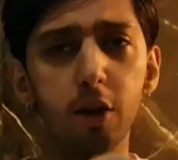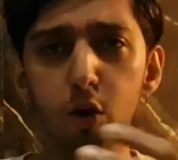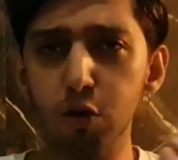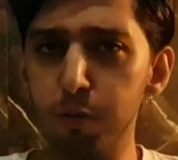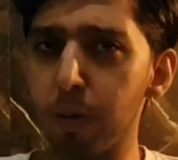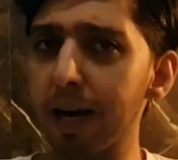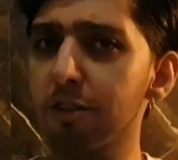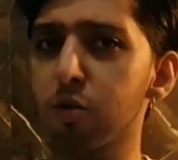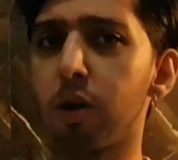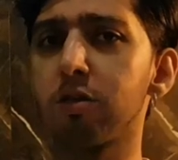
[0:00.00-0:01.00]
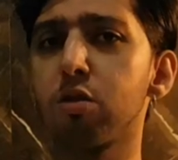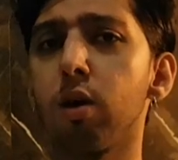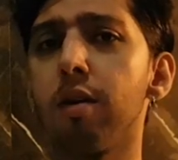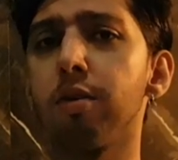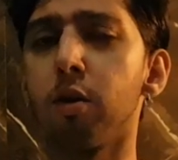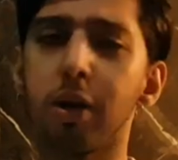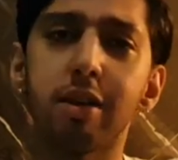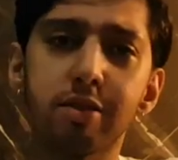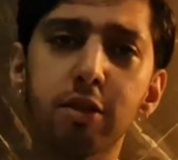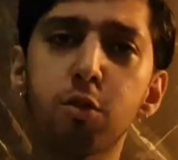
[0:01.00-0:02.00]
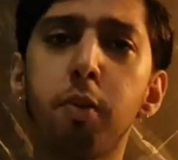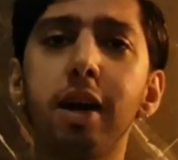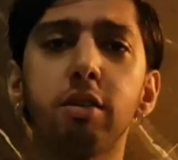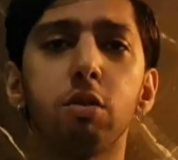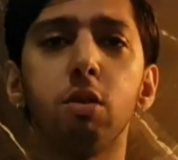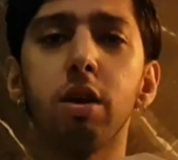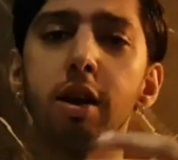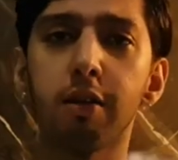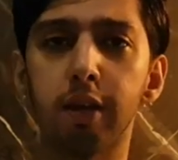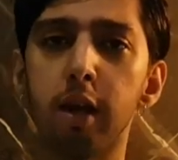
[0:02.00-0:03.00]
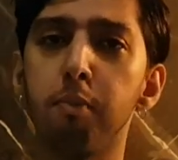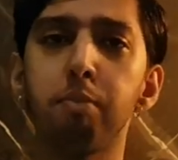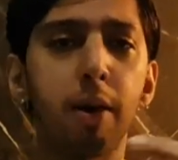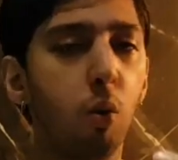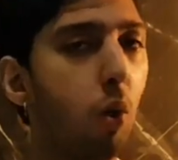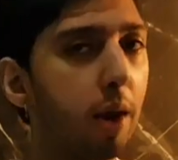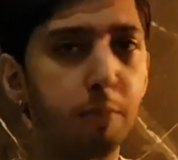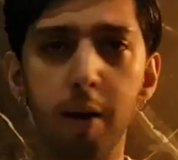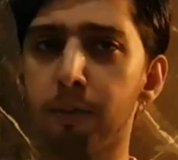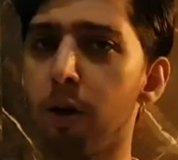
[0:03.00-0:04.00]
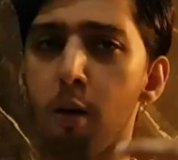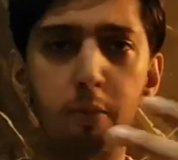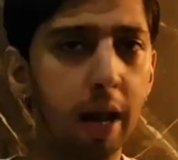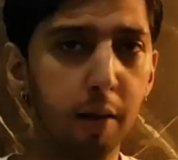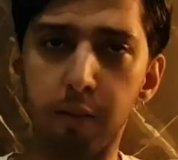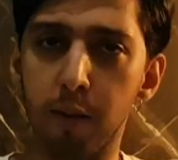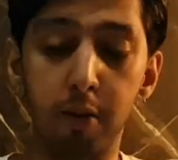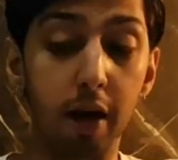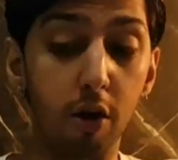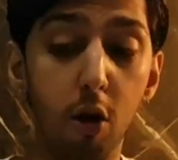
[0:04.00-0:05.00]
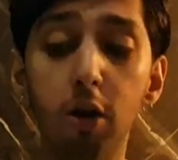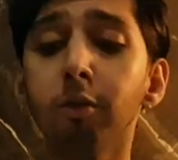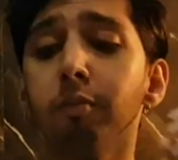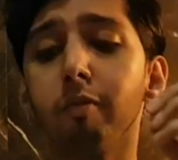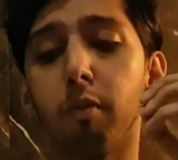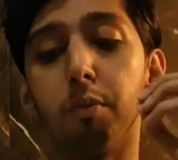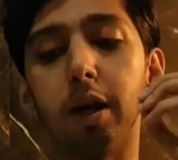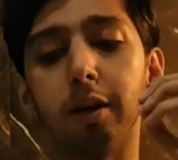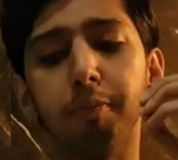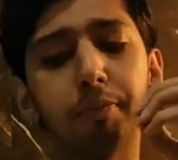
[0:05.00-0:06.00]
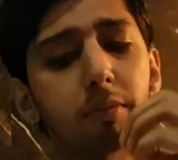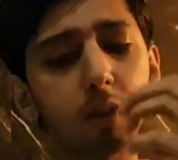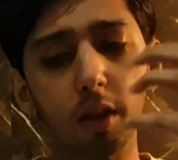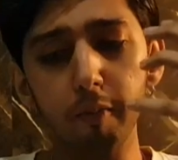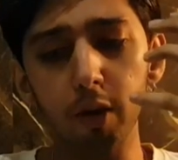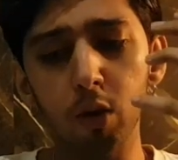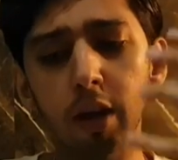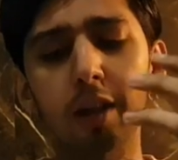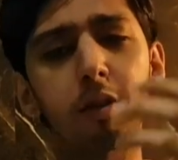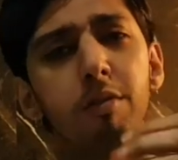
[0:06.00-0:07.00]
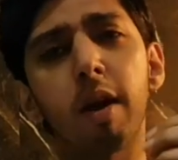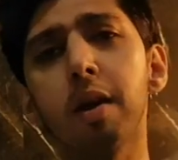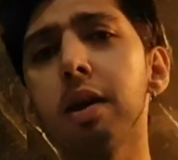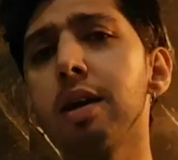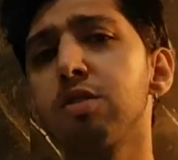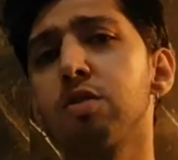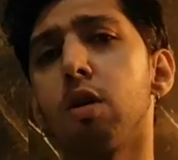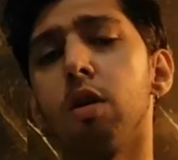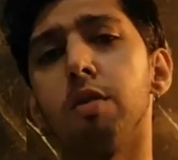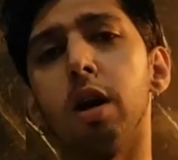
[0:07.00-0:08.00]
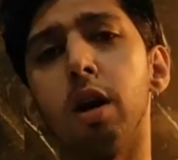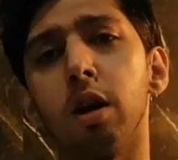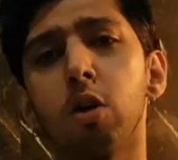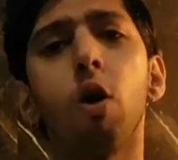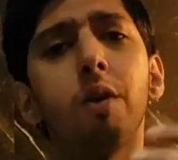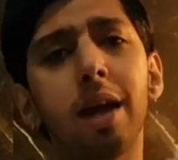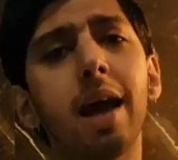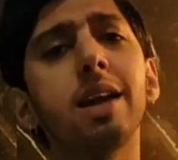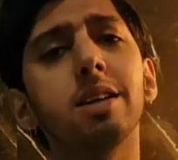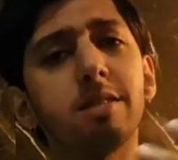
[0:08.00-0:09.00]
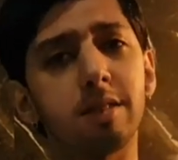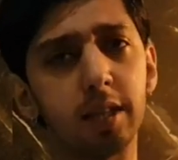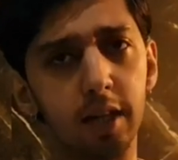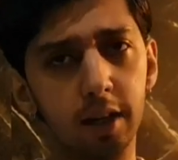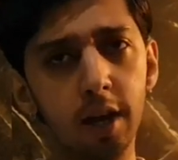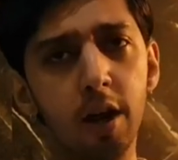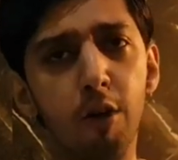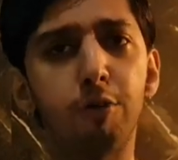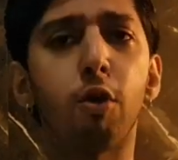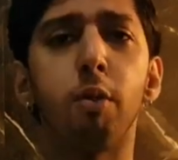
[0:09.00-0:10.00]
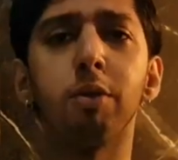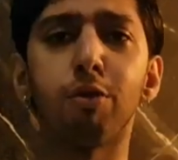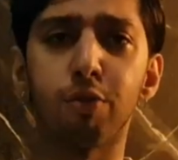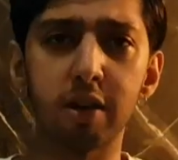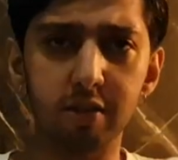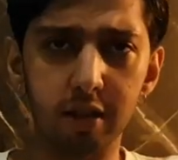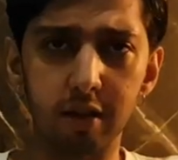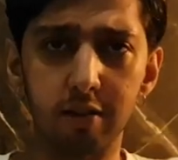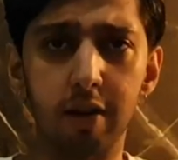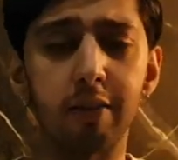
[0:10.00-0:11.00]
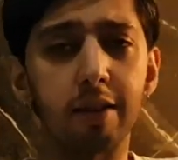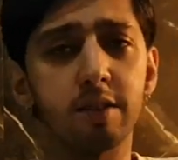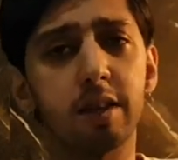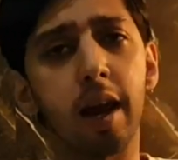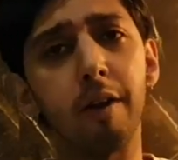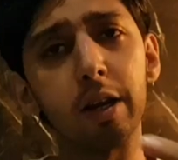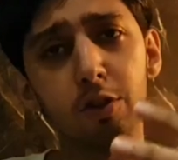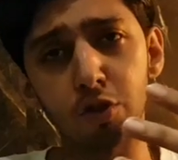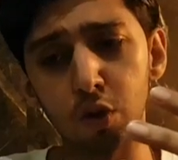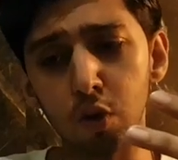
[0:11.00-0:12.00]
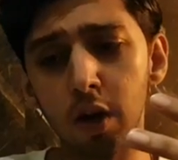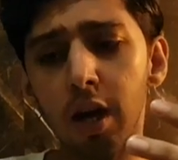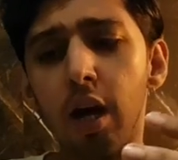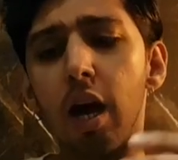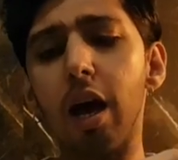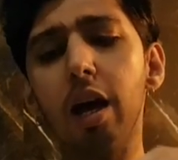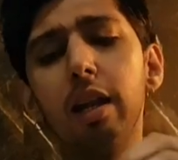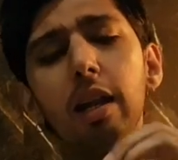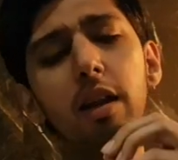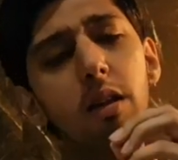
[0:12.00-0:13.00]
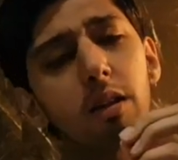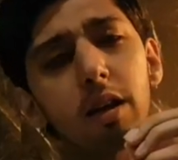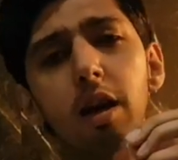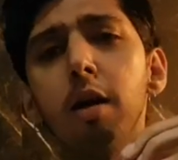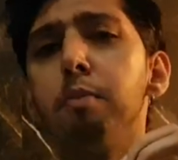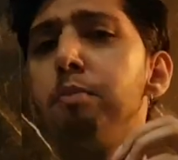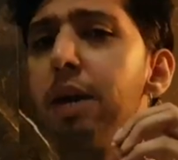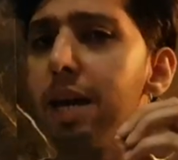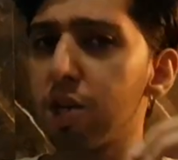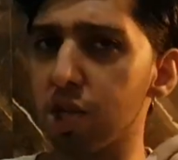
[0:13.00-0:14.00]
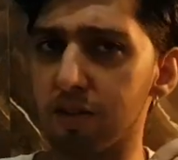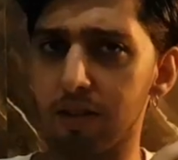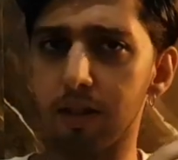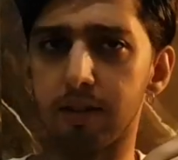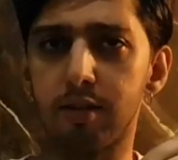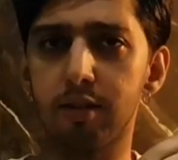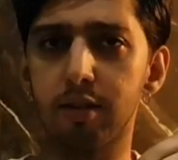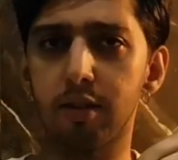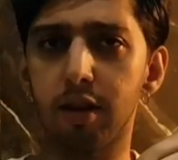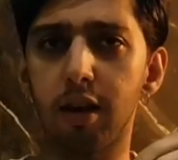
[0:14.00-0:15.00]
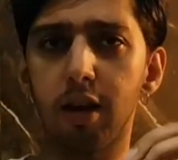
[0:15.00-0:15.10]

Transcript: No spice whatsoever. When I say spice, you know, none of that white pepper or black pepper at all, but you get that very nice sort of coriander seed from the first stir itself that's carried through. A little herbaceousness